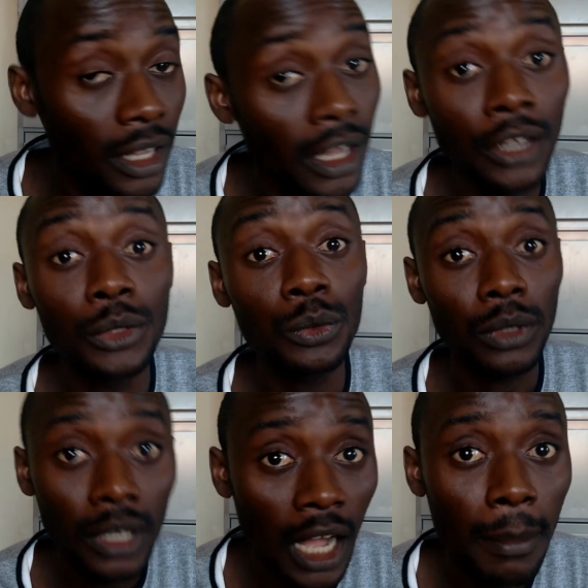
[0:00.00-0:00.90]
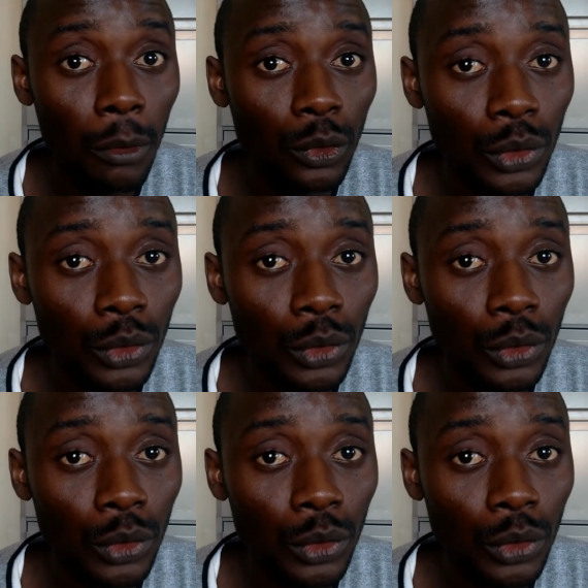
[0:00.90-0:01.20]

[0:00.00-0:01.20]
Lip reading: and you come out,